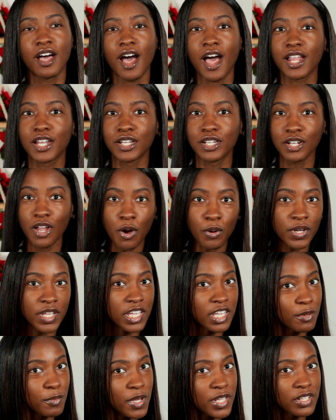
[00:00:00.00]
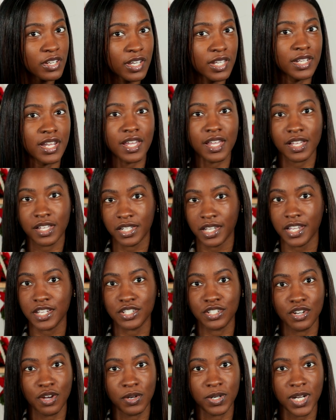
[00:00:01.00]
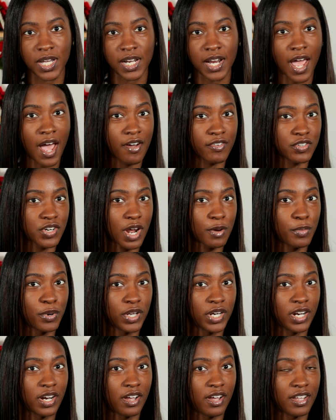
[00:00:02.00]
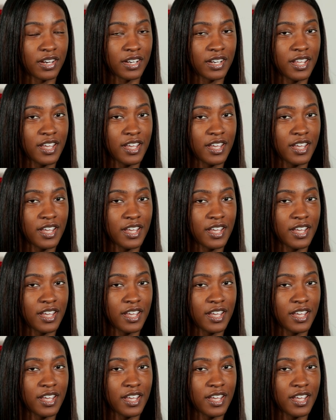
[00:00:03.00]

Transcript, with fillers: I low-key be looking like a glazed donut after I put it on.